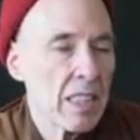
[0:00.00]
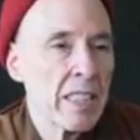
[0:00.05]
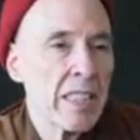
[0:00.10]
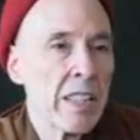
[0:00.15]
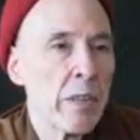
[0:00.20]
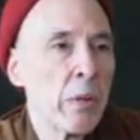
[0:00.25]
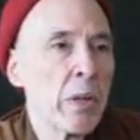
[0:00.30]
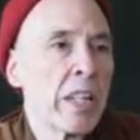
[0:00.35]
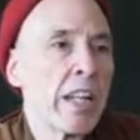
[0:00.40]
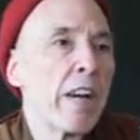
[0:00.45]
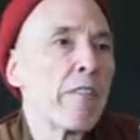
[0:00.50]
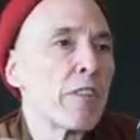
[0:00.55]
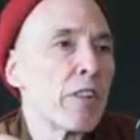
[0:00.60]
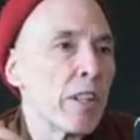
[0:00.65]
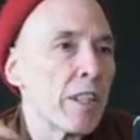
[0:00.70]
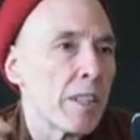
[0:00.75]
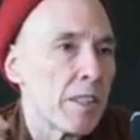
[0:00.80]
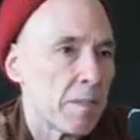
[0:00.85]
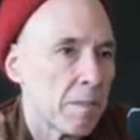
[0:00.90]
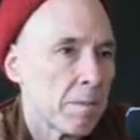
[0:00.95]
Now,
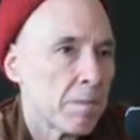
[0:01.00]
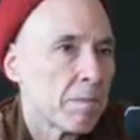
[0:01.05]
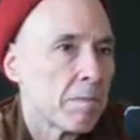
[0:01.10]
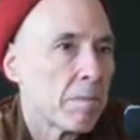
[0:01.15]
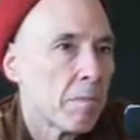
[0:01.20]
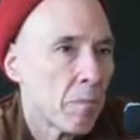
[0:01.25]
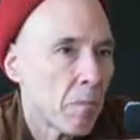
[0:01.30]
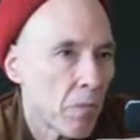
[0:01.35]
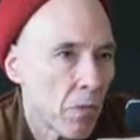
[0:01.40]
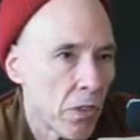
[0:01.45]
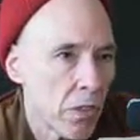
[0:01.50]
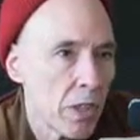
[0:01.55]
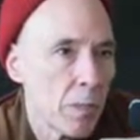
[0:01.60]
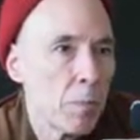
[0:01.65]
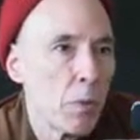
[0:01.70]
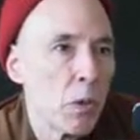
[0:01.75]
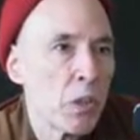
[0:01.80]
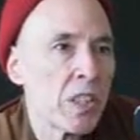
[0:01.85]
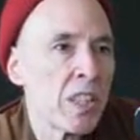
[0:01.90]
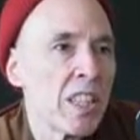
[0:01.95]
whenever the
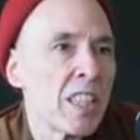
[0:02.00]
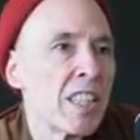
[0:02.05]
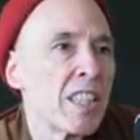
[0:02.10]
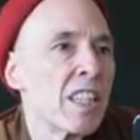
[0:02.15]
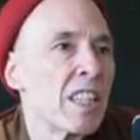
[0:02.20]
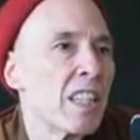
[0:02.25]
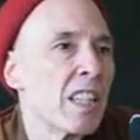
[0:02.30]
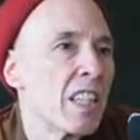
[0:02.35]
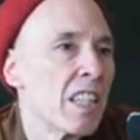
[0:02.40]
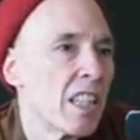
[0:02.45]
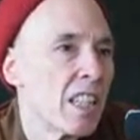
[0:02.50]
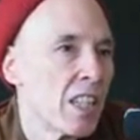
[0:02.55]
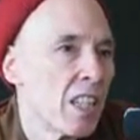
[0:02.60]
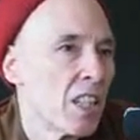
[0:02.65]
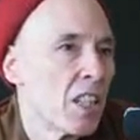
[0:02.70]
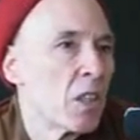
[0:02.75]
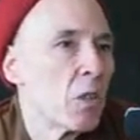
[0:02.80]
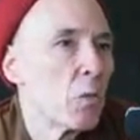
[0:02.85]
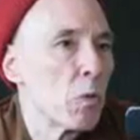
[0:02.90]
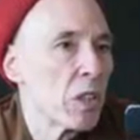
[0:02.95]
Buddha
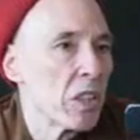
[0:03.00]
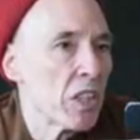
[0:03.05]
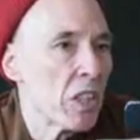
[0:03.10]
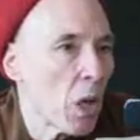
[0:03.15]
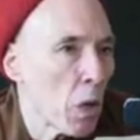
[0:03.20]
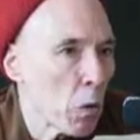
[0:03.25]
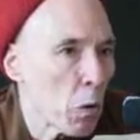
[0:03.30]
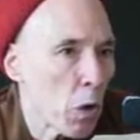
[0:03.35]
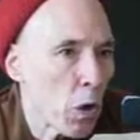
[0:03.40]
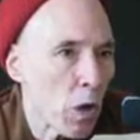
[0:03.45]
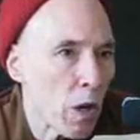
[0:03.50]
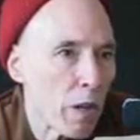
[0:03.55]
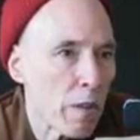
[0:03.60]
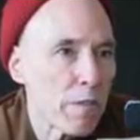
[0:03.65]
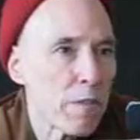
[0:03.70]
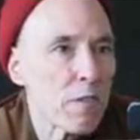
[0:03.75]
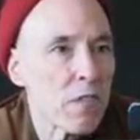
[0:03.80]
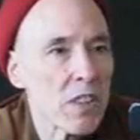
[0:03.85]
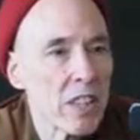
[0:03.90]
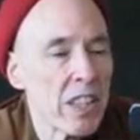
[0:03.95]
would go
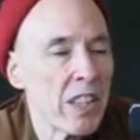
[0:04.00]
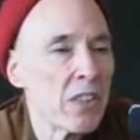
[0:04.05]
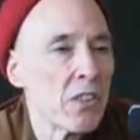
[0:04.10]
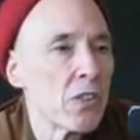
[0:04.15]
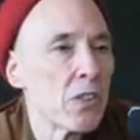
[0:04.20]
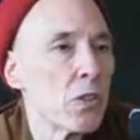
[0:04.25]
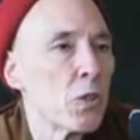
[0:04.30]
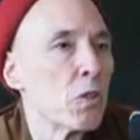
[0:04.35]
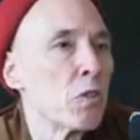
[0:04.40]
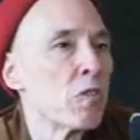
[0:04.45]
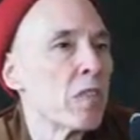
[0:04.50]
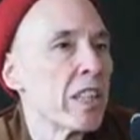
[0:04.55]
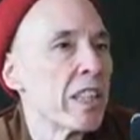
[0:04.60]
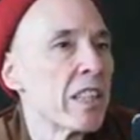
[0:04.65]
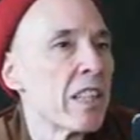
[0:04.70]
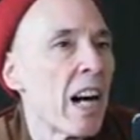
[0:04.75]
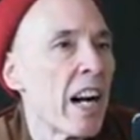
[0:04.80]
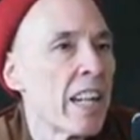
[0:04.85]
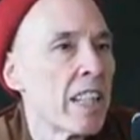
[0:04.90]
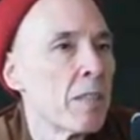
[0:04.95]
off into
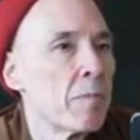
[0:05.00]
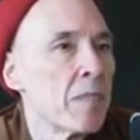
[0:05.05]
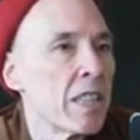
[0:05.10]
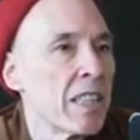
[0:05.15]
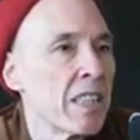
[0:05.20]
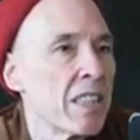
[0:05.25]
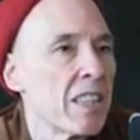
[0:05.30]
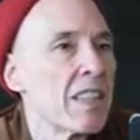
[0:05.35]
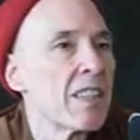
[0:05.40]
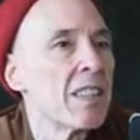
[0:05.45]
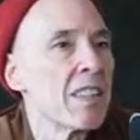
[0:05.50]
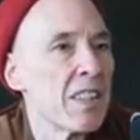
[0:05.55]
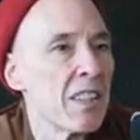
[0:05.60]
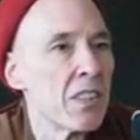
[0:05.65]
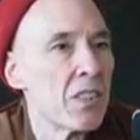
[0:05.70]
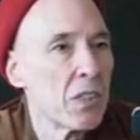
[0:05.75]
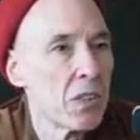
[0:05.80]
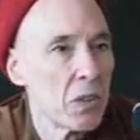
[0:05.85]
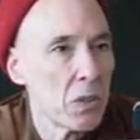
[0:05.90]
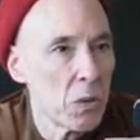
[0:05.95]
retirement,
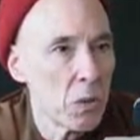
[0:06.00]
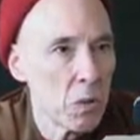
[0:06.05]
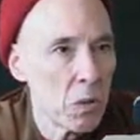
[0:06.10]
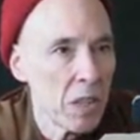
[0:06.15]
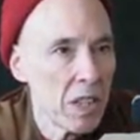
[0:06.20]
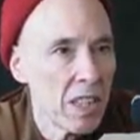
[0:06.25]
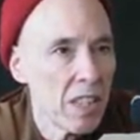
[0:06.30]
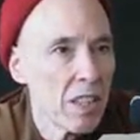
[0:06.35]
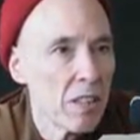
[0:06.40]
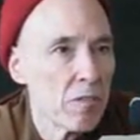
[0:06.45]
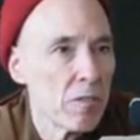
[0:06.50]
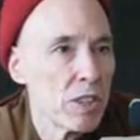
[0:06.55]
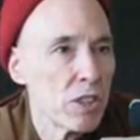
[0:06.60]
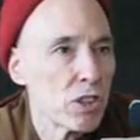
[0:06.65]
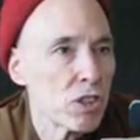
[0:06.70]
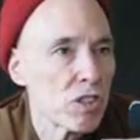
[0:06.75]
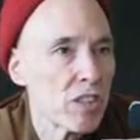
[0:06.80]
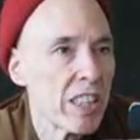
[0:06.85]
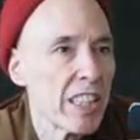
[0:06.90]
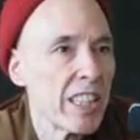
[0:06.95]
into
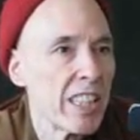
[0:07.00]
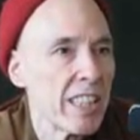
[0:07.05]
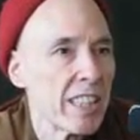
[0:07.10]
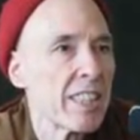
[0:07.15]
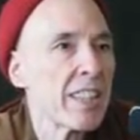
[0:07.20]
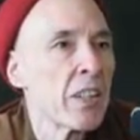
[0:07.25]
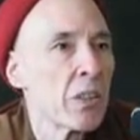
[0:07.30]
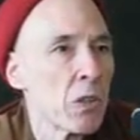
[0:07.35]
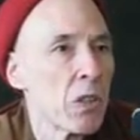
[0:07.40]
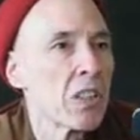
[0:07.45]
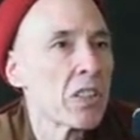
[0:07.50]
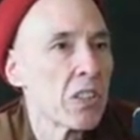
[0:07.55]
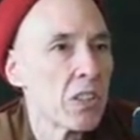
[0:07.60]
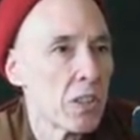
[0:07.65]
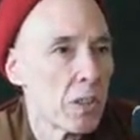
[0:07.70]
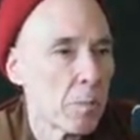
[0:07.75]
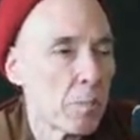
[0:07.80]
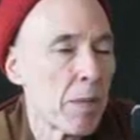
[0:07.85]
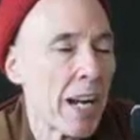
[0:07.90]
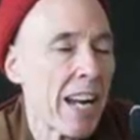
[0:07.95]
retreat in order
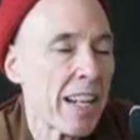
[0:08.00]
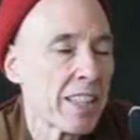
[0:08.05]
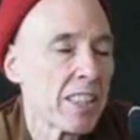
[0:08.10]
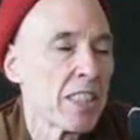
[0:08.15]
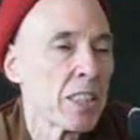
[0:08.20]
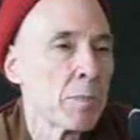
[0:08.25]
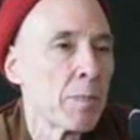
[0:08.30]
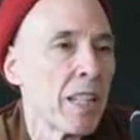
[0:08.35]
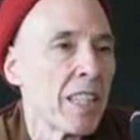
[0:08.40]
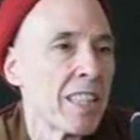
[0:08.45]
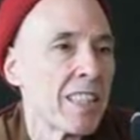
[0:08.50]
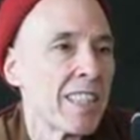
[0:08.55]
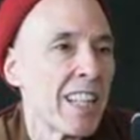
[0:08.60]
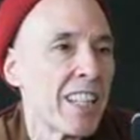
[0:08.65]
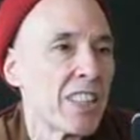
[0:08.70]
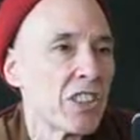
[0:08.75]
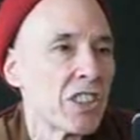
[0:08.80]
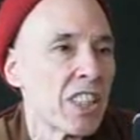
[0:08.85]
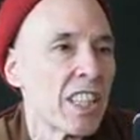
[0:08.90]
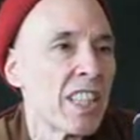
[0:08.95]
to practice
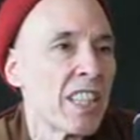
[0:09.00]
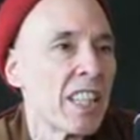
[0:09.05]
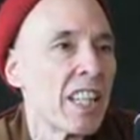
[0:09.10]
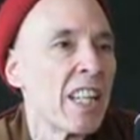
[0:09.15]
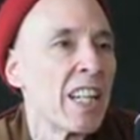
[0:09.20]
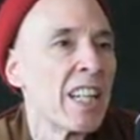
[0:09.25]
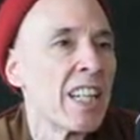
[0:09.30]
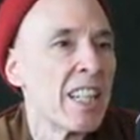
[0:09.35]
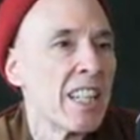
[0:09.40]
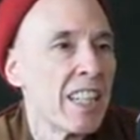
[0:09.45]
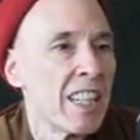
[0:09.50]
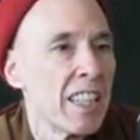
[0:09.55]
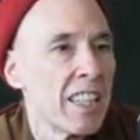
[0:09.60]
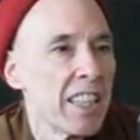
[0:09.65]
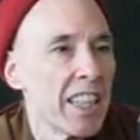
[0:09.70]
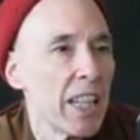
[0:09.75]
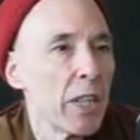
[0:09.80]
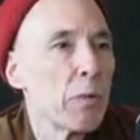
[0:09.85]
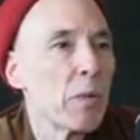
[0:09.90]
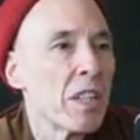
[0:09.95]
meditation,
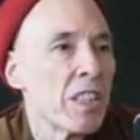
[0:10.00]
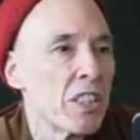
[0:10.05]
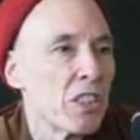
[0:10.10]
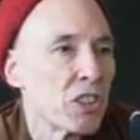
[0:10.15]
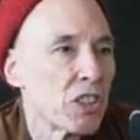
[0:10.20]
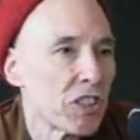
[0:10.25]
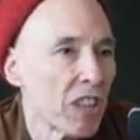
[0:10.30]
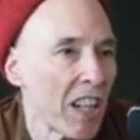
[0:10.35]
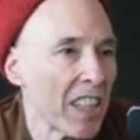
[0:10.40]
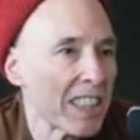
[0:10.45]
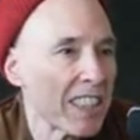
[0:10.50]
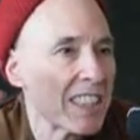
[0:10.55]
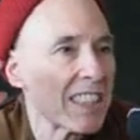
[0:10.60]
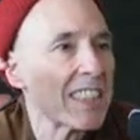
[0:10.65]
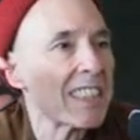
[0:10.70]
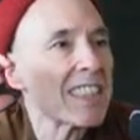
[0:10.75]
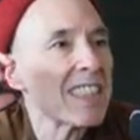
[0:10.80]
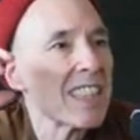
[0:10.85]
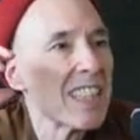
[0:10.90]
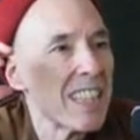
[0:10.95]
he would
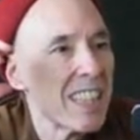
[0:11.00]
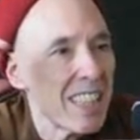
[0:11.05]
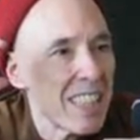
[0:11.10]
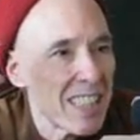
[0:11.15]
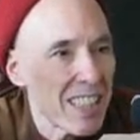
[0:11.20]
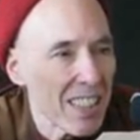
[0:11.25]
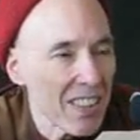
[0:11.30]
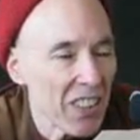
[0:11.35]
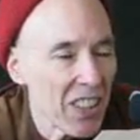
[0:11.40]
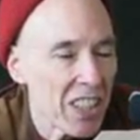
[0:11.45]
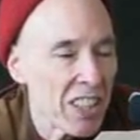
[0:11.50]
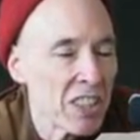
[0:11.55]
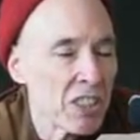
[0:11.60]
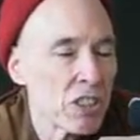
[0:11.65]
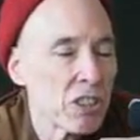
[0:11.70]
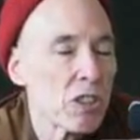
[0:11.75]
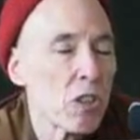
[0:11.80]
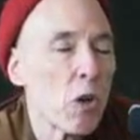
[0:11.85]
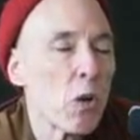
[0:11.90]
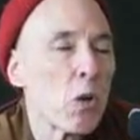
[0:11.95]
entrust the
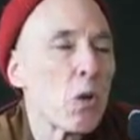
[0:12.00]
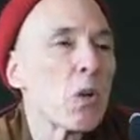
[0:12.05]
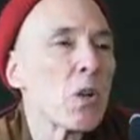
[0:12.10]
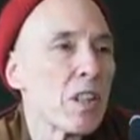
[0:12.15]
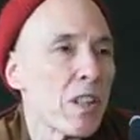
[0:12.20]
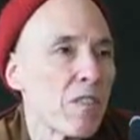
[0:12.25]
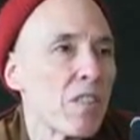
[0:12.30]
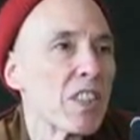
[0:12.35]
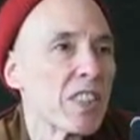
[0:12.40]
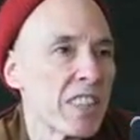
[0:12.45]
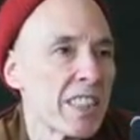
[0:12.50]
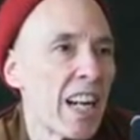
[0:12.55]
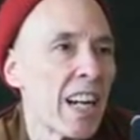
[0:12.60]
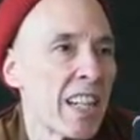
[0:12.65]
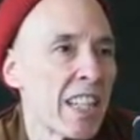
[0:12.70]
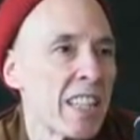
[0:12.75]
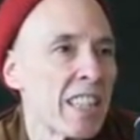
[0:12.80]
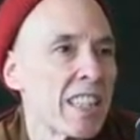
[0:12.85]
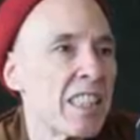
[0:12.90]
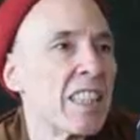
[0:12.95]
control of the
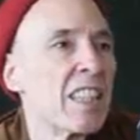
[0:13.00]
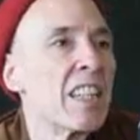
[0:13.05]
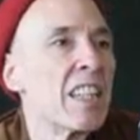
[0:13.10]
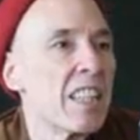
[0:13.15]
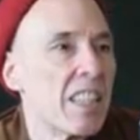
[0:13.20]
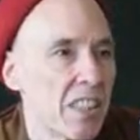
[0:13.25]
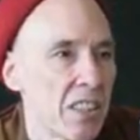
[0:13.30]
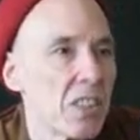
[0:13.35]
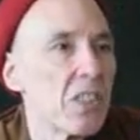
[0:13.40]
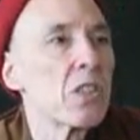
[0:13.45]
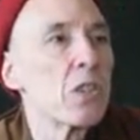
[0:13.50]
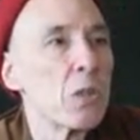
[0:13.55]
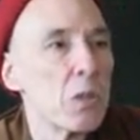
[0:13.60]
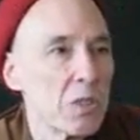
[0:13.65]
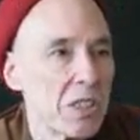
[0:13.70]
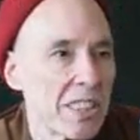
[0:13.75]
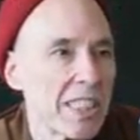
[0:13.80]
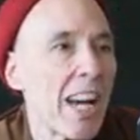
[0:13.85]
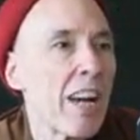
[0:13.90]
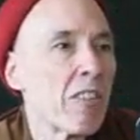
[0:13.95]
Sangha to
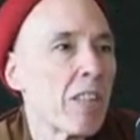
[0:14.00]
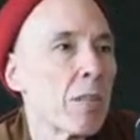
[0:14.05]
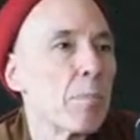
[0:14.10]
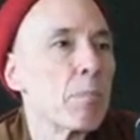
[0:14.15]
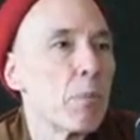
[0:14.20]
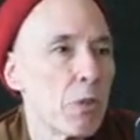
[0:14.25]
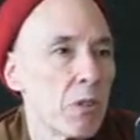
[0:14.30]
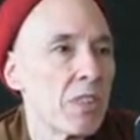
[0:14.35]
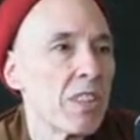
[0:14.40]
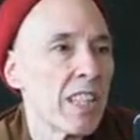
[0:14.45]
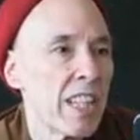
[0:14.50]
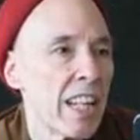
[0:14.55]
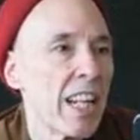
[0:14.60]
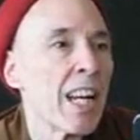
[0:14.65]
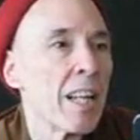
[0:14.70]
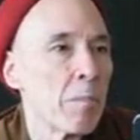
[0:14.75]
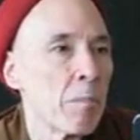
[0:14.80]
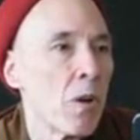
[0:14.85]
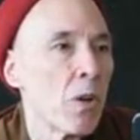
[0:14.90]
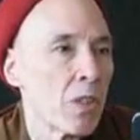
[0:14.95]
Sariputta
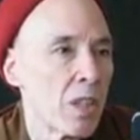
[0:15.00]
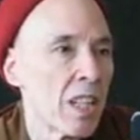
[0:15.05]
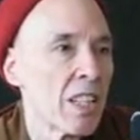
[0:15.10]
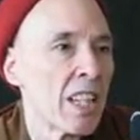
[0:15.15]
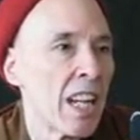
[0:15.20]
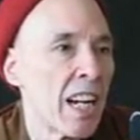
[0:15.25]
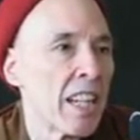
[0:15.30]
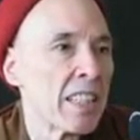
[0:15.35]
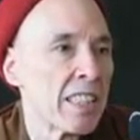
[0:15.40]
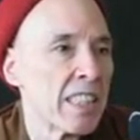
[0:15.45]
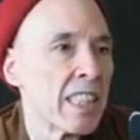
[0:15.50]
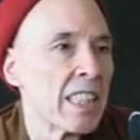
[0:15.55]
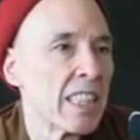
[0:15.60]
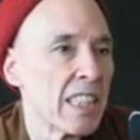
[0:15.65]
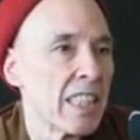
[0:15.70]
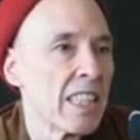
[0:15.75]
and Moggallana.